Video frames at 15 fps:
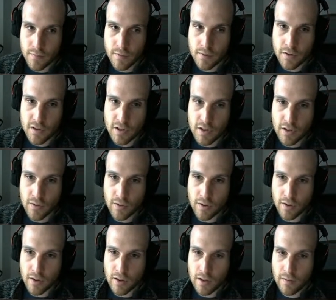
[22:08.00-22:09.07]
Looks clear on
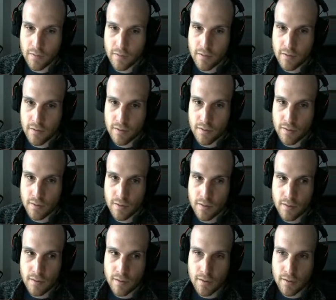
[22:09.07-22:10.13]
the left,
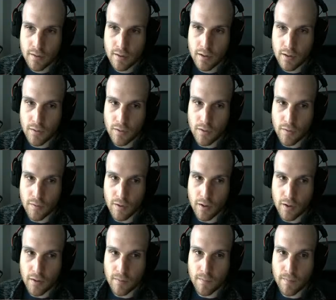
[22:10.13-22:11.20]
clear on the right.